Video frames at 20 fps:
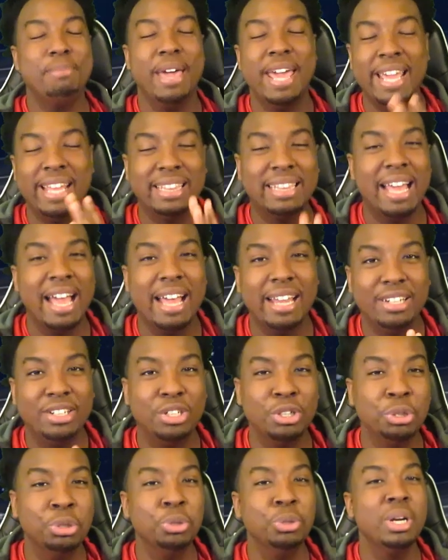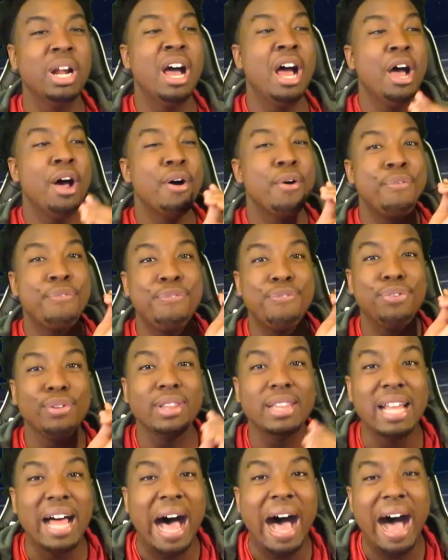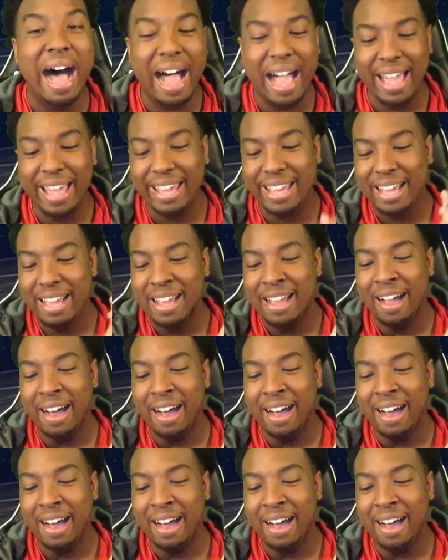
made that dude fly